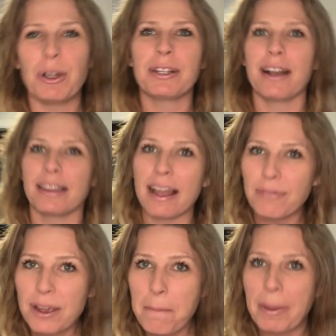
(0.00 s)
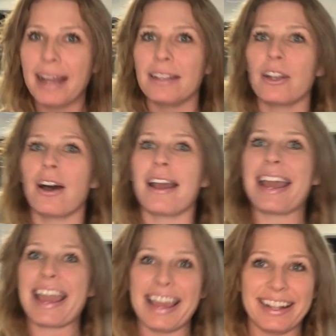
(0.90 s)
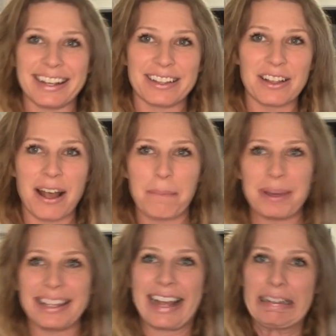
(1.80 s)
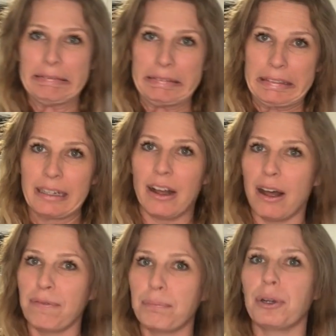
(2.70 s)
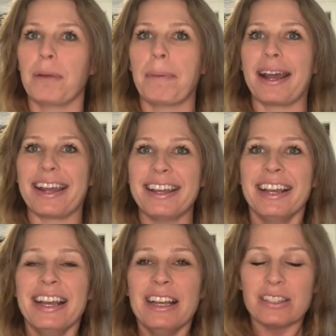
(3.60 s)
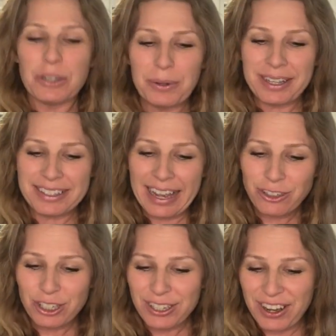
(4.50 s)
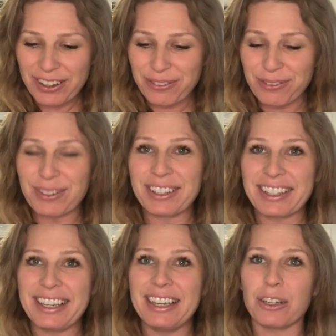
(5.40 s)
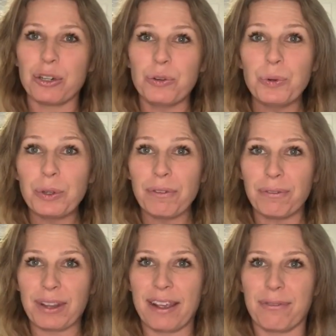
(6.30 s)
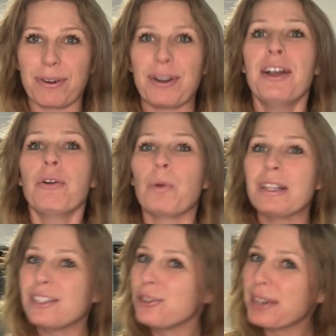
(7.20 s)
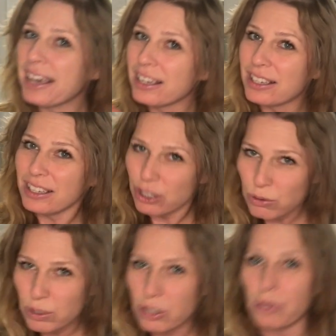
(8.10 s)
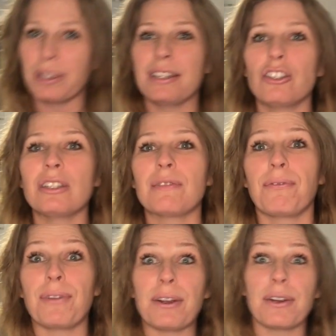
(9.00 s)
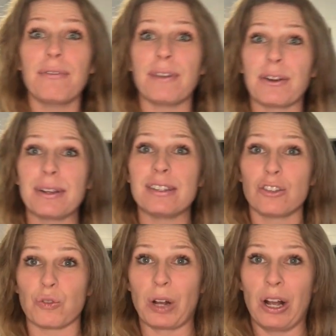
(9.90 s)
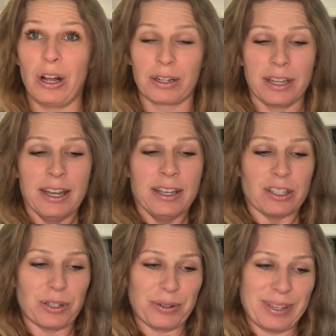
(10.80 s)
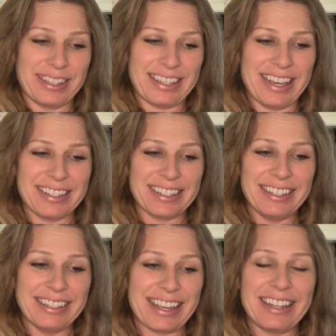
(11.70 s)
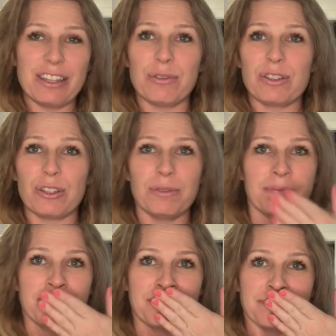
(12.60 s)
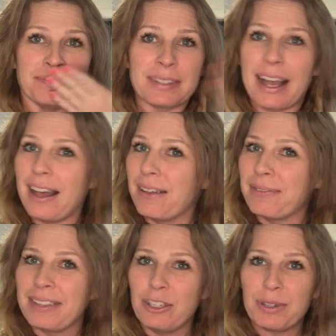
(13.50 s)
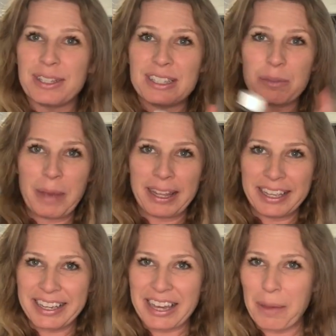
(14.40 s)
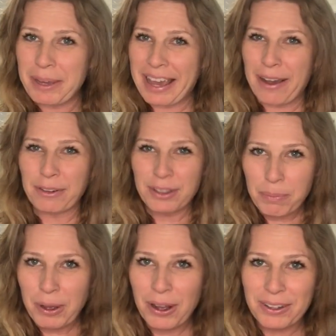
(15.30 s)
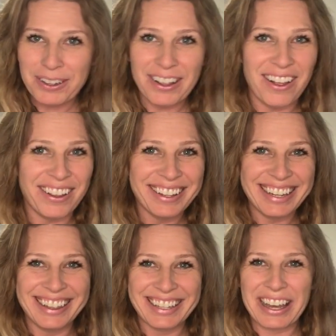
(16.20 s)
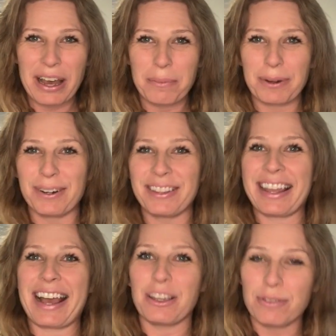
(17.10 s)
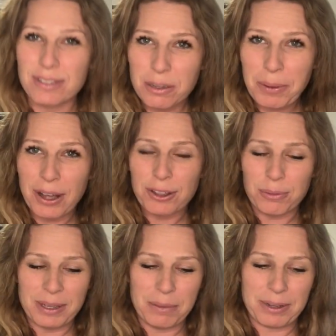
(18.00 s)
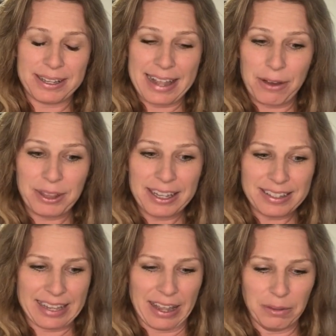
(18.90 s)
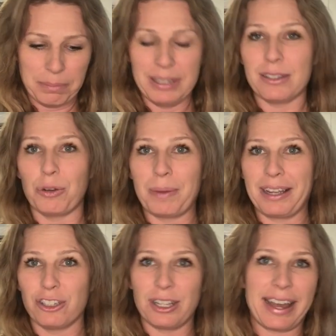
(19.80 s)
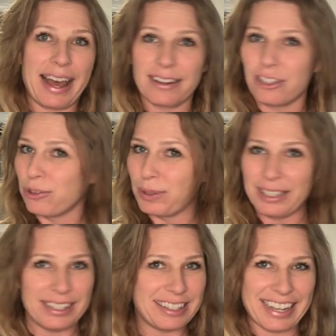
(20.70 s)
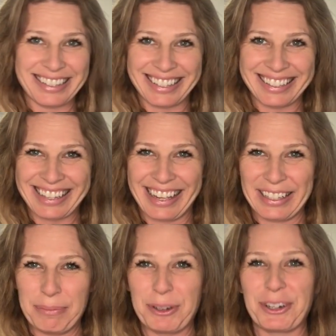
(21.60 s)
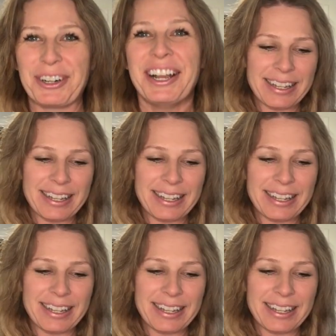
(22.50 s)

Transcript: Well, not love it, but not hate it, not be like ooh, off put by it. So it's actually got a really cool flavor once you get used to it. It's just very, very strong. So it takes a little getting used to. Um, you can smell it coming out of the bottle, all in the cupboard. That used to bother me, but now that it's helped me so much, it actually doesn't anymore.